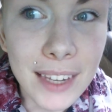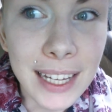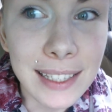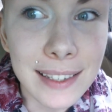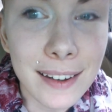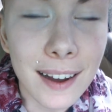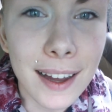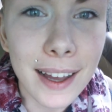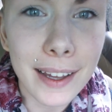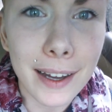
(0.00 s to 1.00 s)
it's
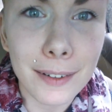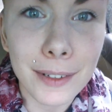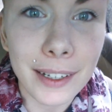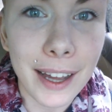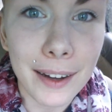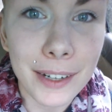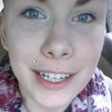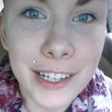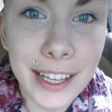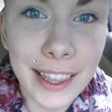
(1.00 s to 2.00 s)
not a gut, gut
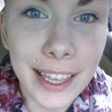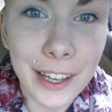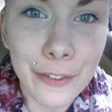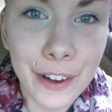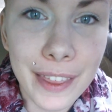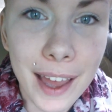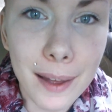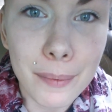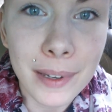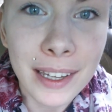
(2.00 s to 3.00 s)
wrenching thing for
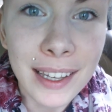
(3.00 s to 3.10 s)
them.